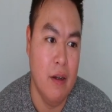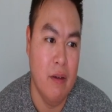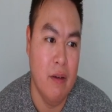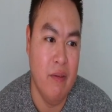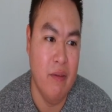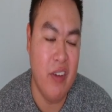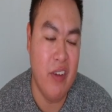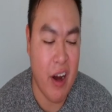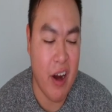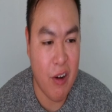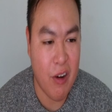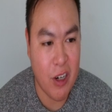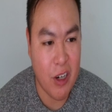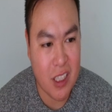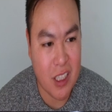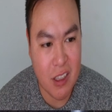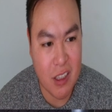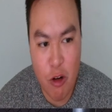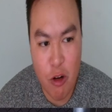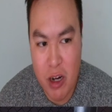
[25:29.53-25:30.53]
Ferreira
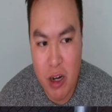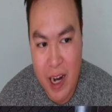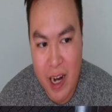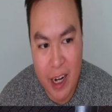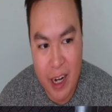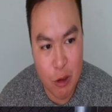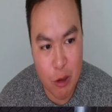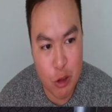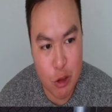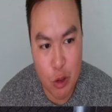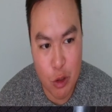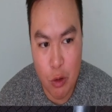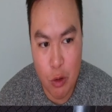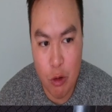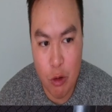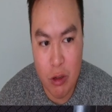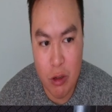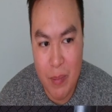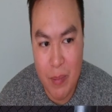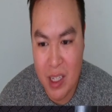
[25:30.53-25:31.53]
is 39 years
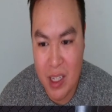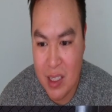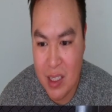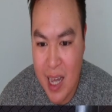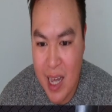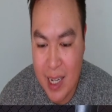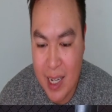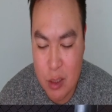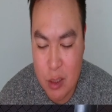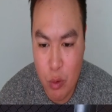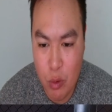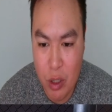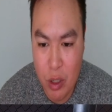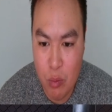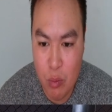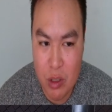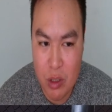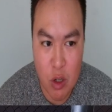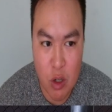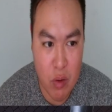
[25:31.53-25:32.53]
old. I mean, his last win
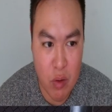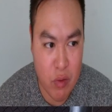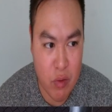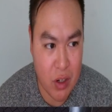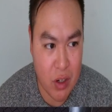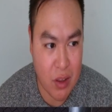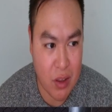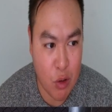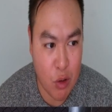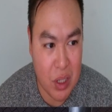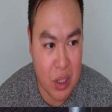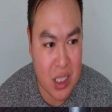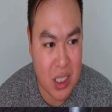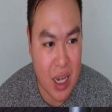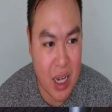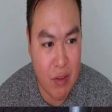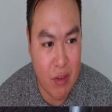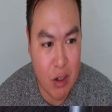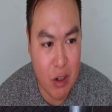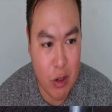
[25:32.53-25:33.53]
was over a
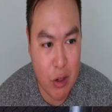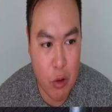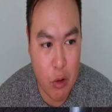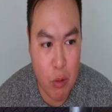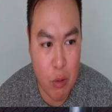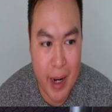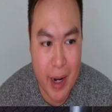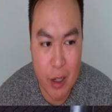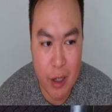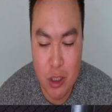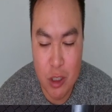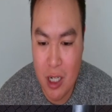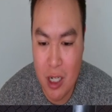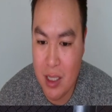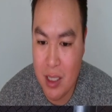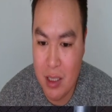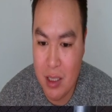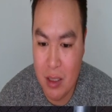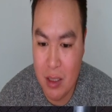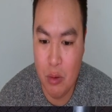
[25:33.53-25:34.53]
37-year-old Michael
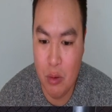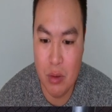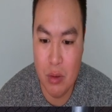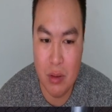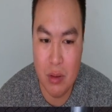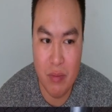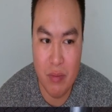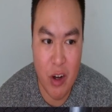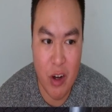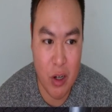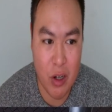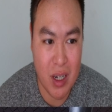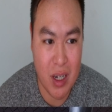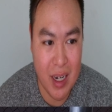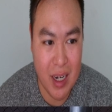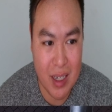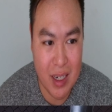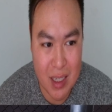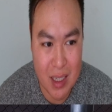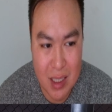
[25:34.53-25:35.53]
Johnson, who's very
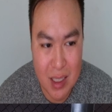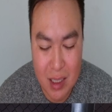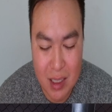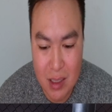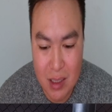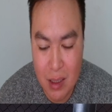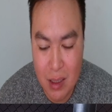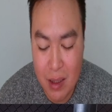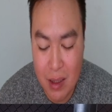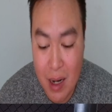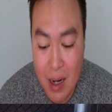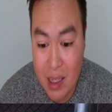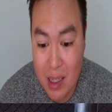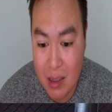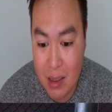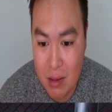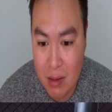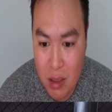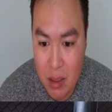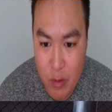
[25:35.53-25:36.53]
inconsistent. I
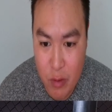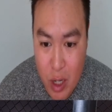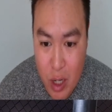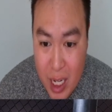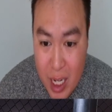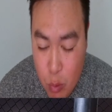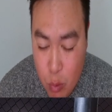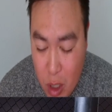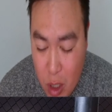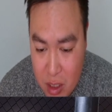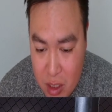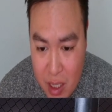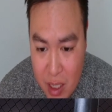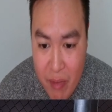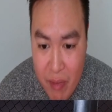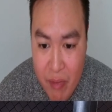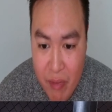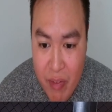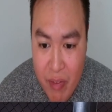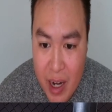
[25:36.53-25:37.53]
think if you guys watched
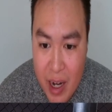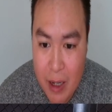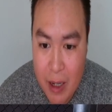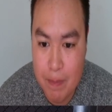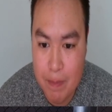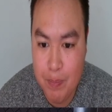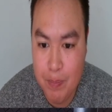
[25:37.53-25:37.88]
that fight,